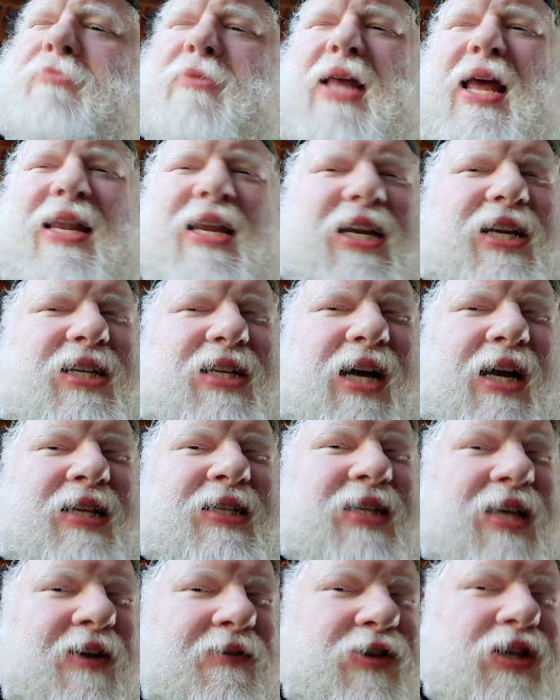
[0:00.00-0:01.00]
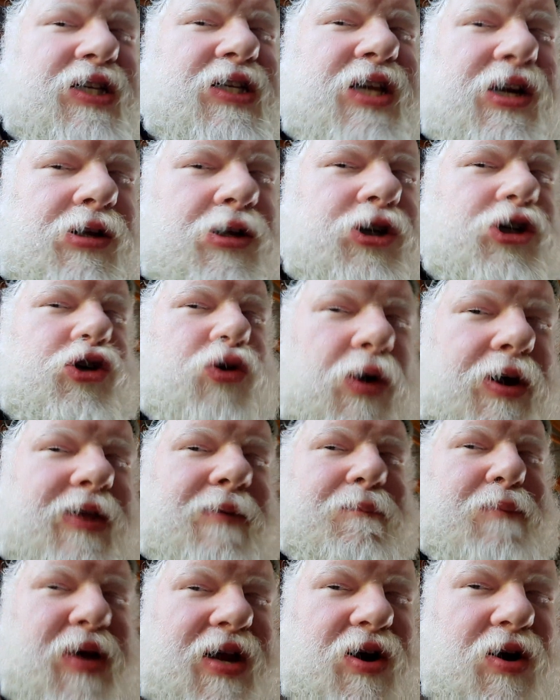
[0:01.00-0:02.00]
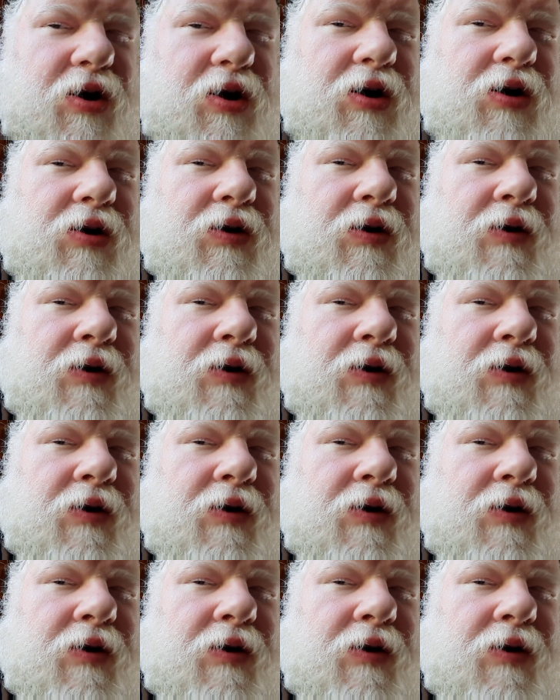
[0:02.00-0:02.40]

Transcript: And you just got to see if you still enjoy the beer